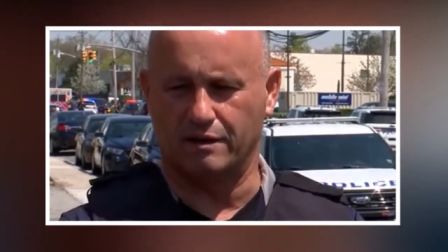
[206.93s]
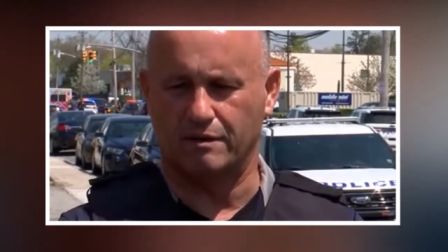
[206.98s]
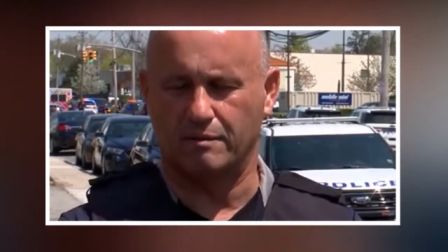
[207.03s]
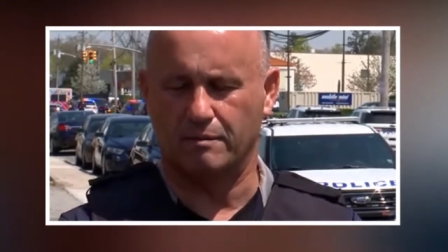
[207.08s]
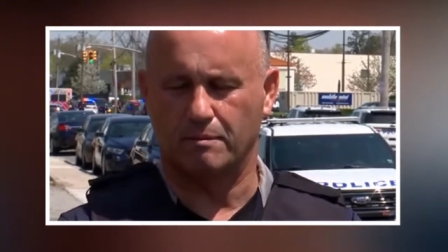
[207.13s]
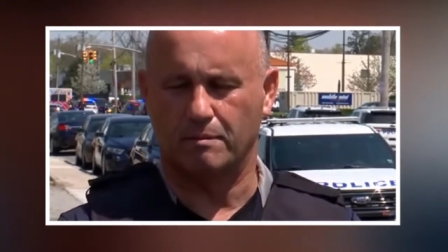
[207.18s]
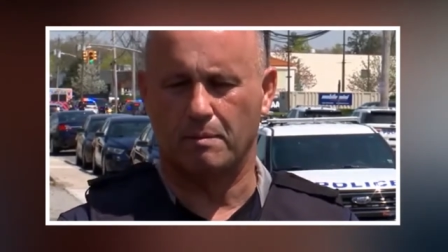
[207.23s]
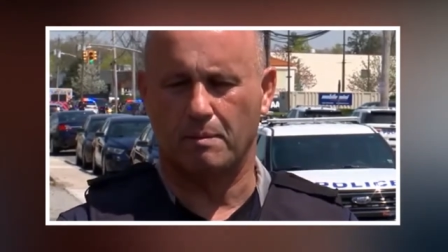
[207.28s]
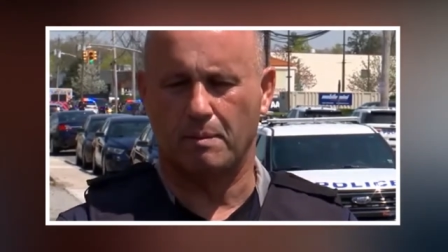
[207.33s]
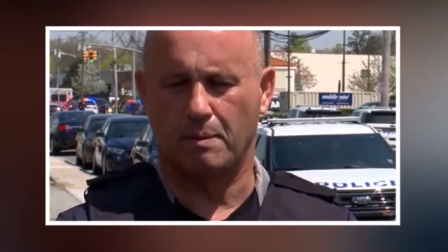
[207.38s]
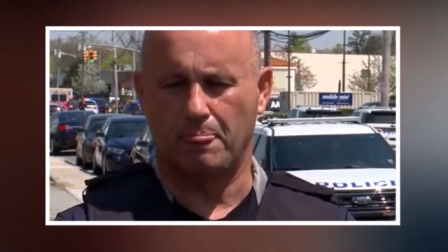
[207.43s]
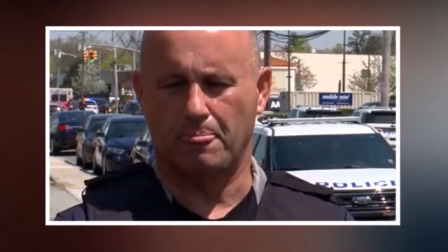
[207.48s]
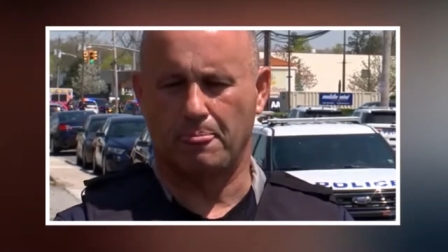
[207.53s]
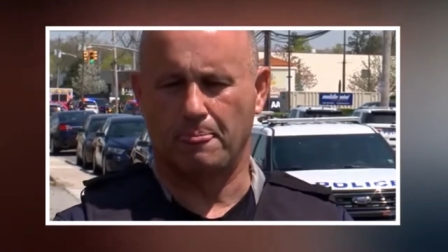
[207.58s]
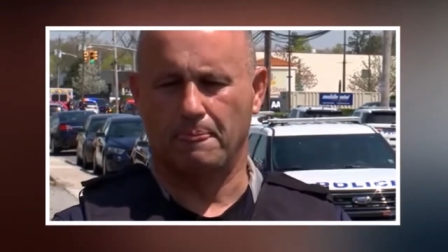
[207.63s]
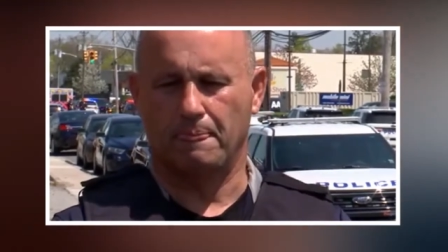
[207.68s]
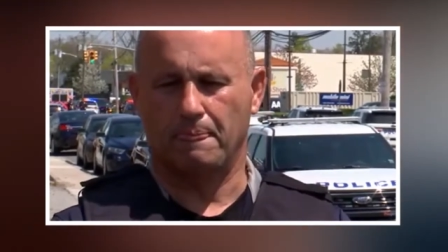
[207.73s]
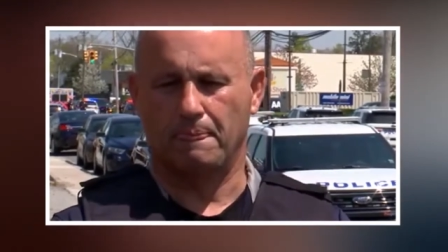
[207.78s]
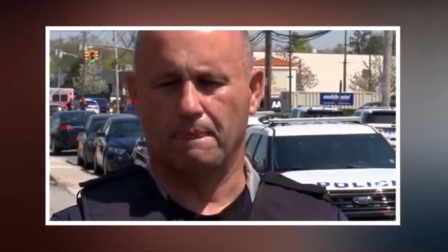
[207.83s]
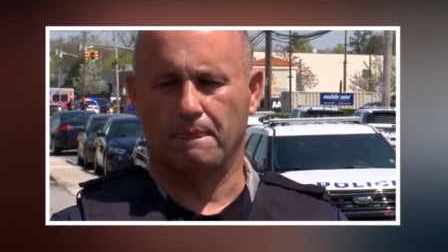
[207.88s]
What do you
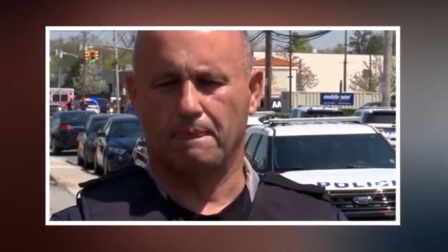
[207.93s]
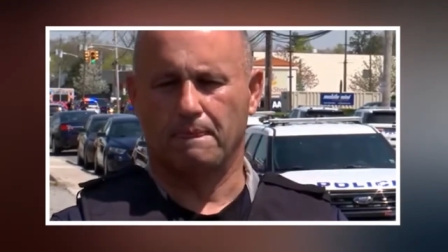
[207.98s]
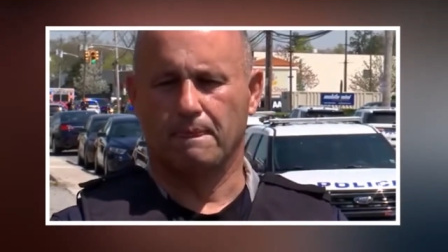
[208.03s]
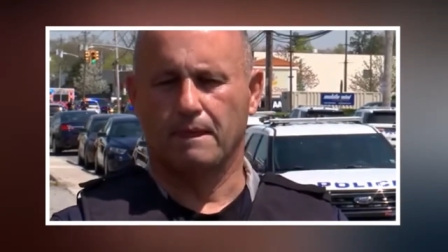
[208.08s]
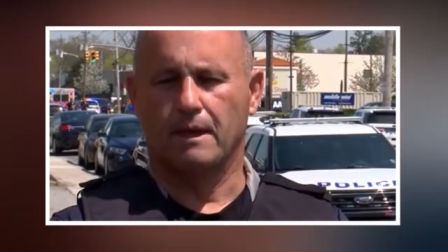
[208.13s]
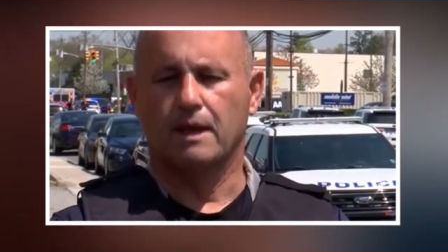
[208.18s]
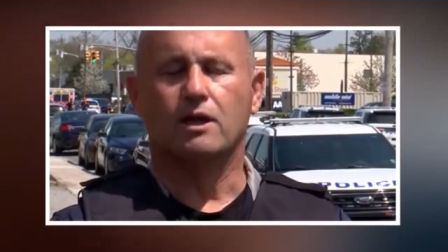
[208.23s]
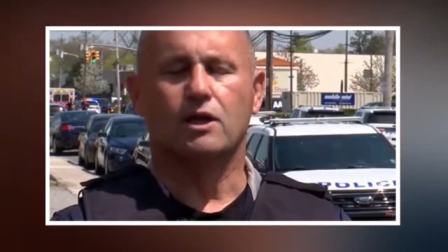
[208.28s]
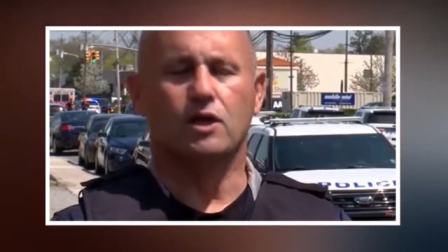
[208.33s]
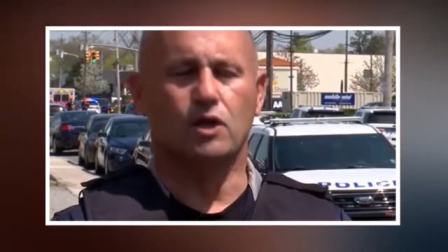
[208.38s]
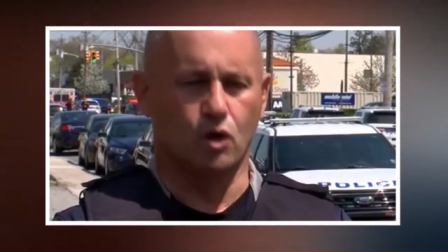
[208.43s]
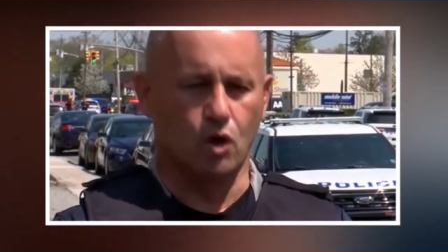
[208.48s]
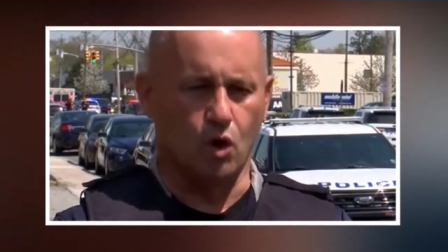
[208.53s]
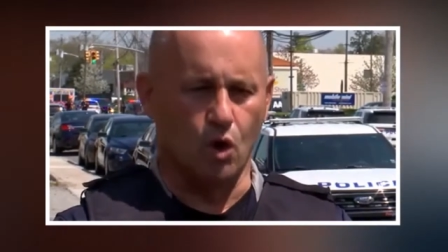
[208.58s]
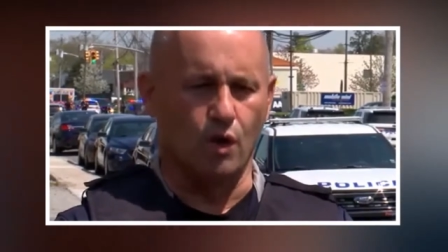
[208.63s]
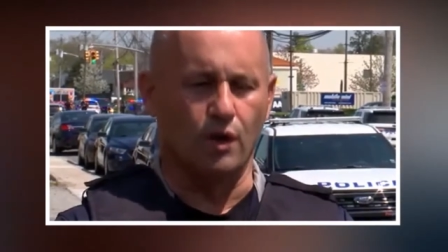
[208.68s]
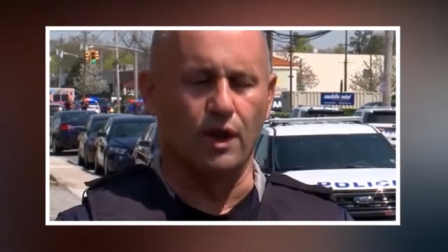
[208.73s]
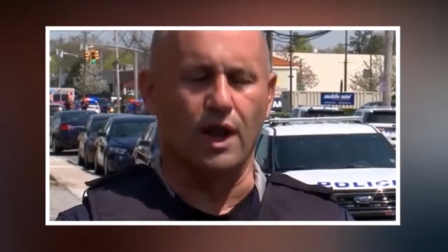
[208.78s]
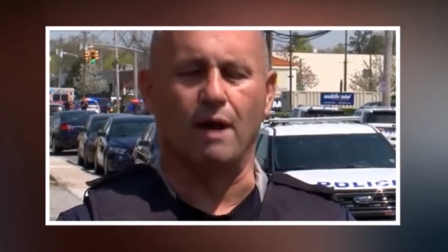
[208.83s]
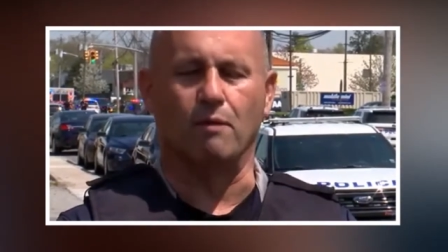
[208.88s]
you
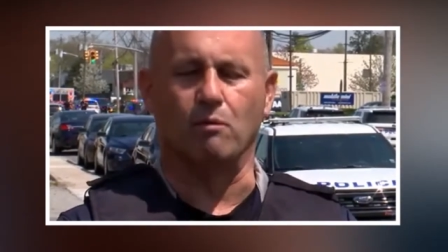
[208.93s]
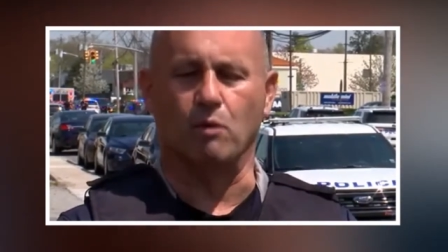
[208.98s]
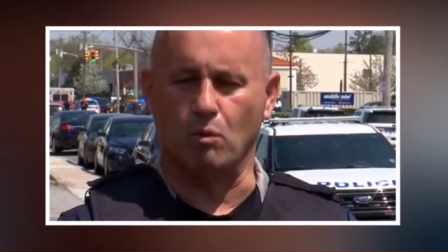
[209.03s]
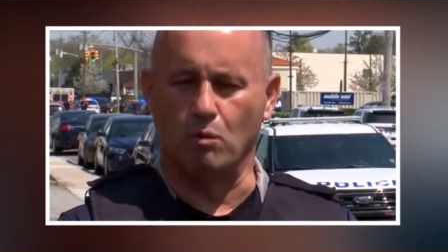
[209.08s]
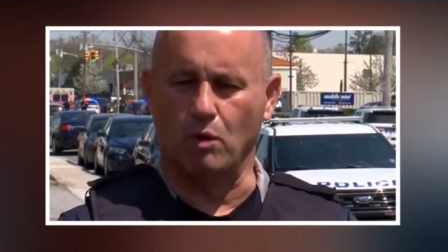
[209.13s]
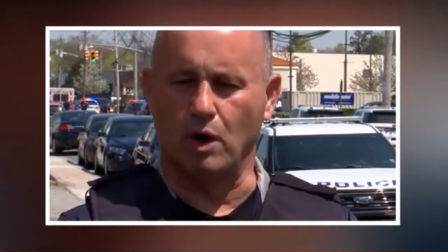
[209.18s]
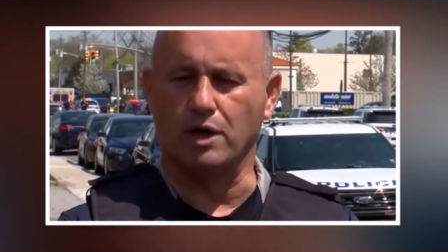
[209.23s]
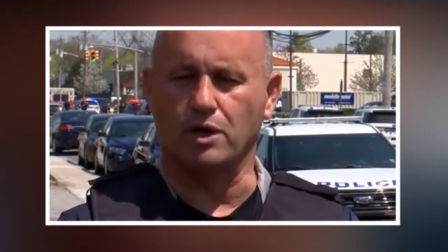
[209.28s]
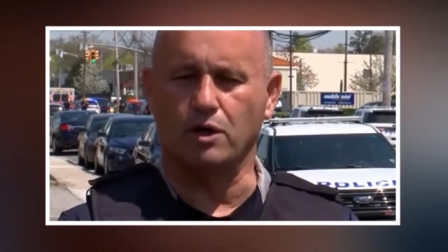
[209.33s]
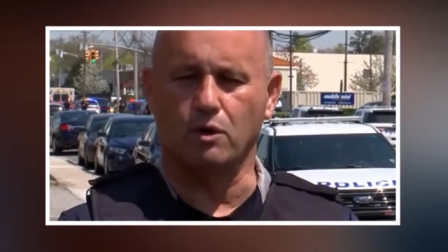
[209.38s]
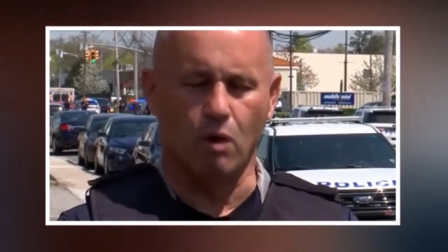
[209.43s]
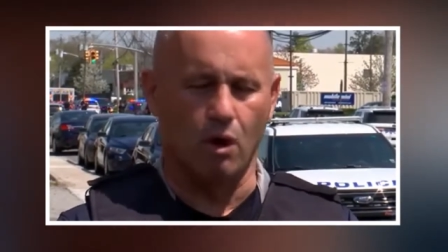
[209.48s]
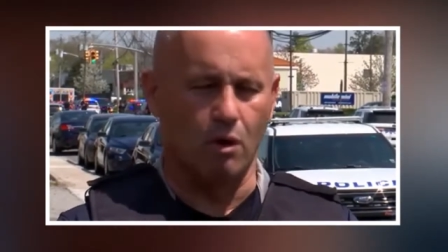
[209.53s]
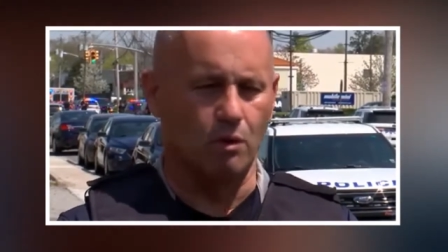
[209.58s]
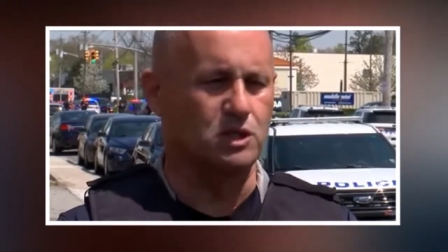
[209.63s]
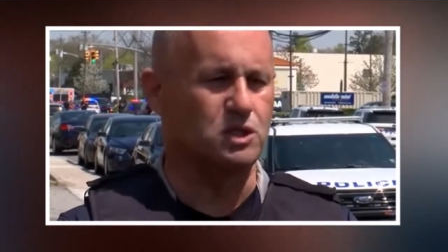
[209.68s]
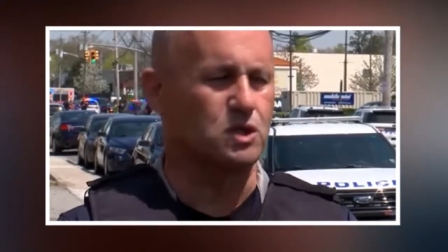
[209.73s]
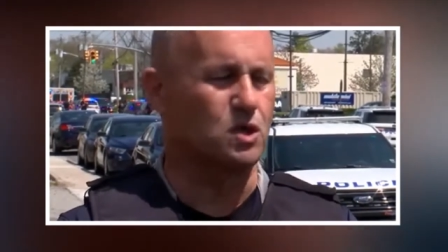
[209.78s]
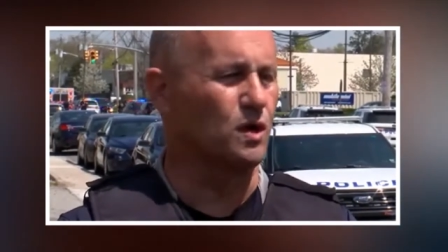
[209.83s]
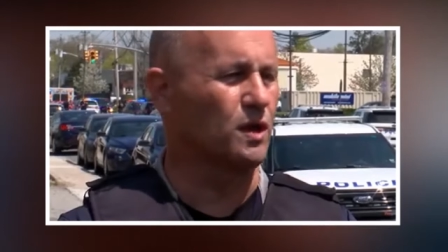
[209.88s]
call 911. You
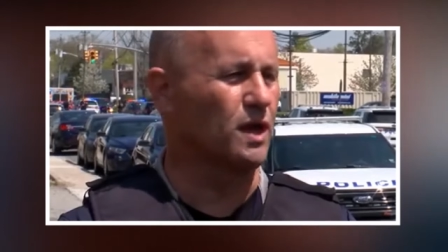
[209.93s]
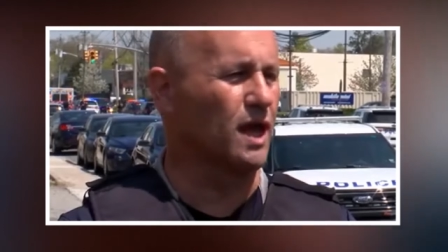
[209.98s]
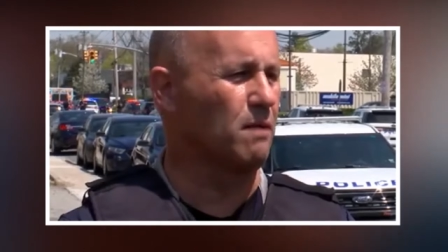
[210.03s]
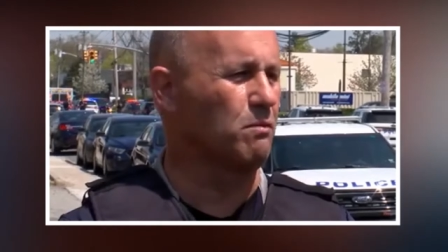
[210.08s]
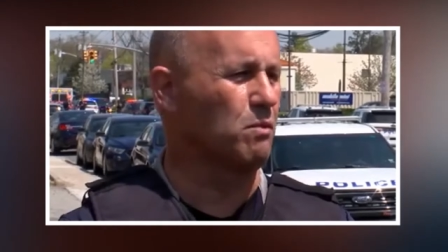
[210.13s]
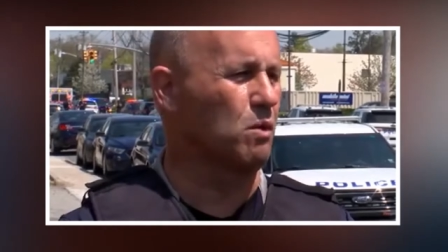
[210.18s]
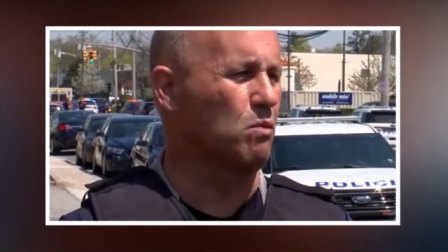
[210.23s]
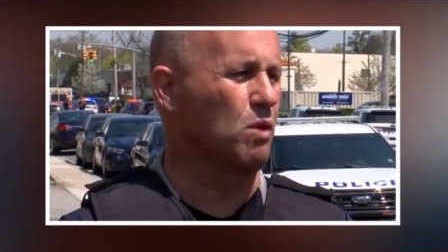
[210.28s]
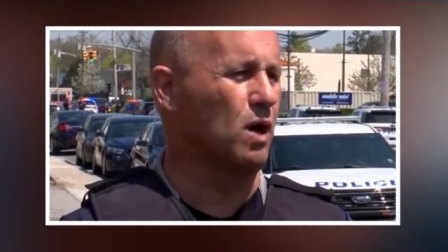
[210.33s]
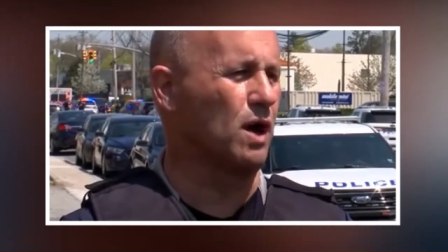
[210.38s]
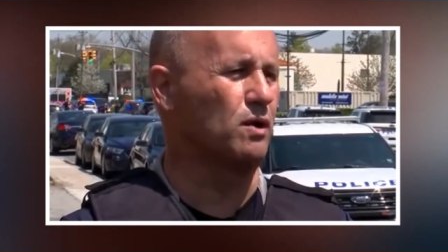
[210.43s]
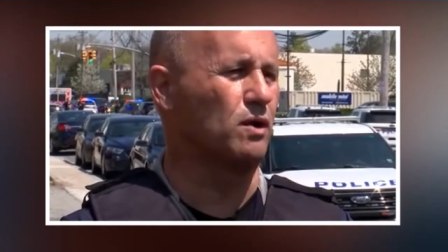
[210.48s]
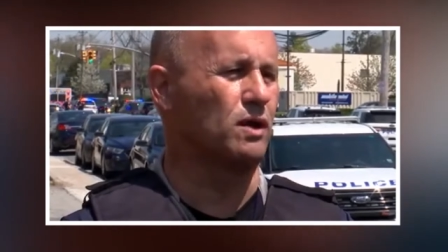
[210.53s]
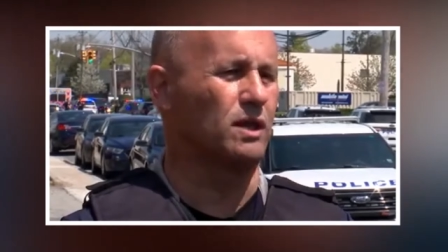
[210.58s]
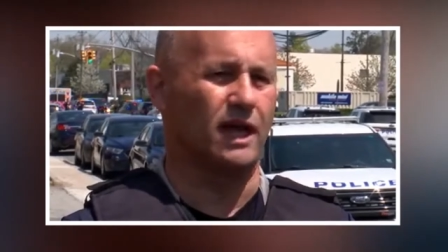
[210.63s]
always call 911.